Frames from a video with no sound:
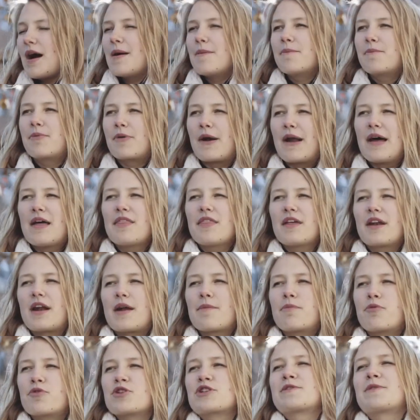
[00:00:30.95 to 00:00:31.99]
I'm proud that
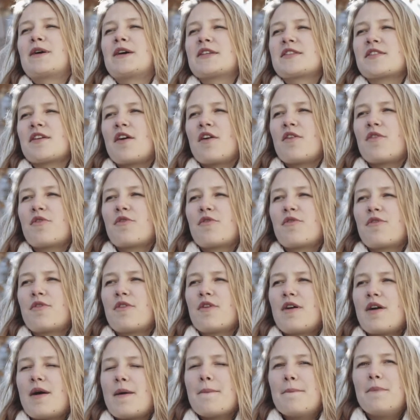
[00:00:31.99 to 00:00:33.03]
I pushed myself,
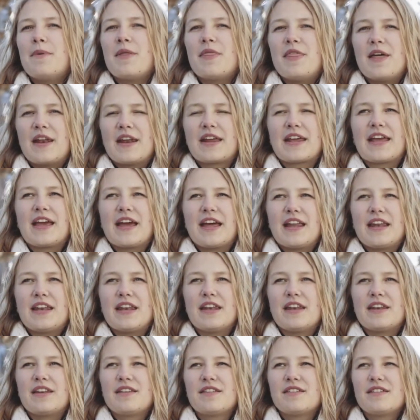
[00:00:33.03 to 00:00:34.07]
but then
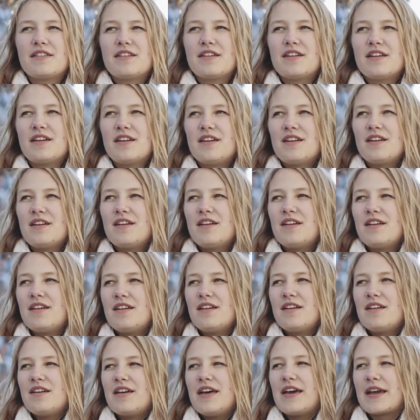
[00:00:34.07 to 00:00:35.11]
again,
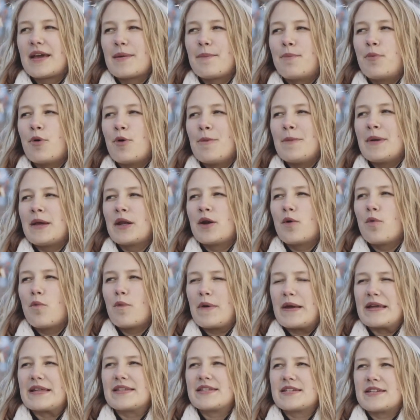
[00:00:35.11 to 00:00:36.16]
it can put me in a
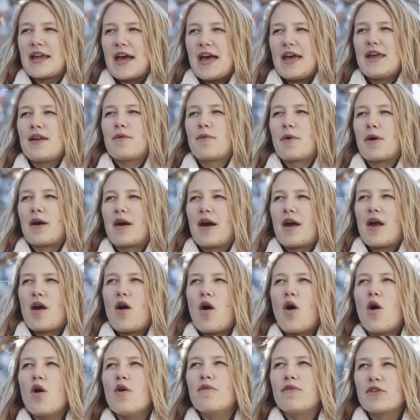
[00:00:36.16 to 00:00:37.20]
weird state where I
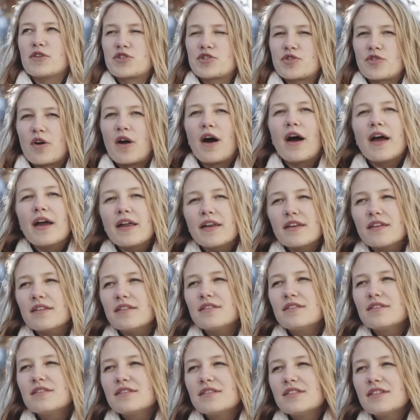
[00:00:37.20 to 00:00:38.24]
over try
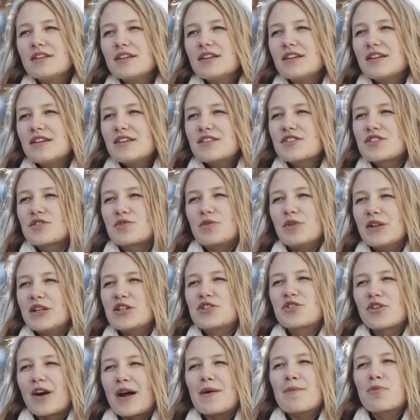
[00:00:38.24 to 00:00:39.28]
and just really
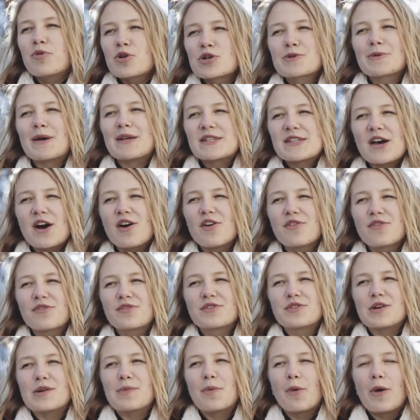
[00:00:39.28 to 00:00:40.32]
try and push
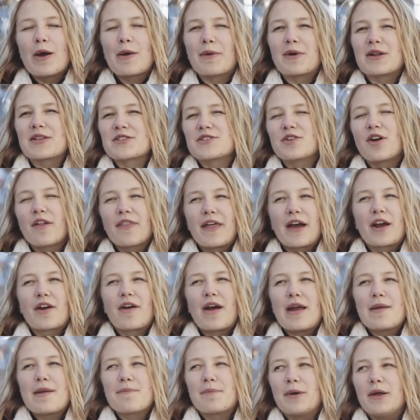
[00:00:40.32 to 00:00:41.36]
myself to a point where it's not that
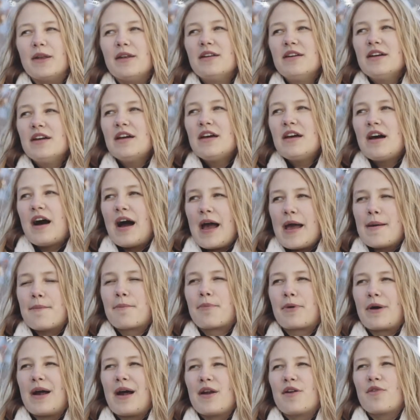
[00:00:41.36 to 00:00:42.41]
great, but I am
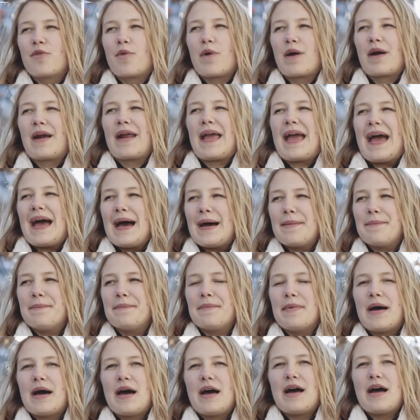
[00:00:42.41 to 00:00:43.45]
proud of where I
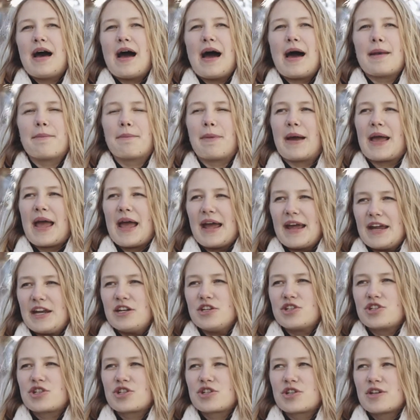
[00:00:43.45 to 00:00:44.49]
am at my
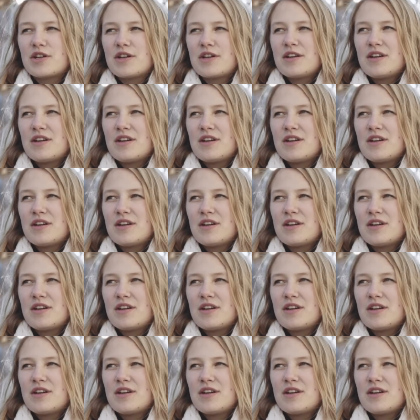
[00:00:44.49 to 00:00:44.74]
age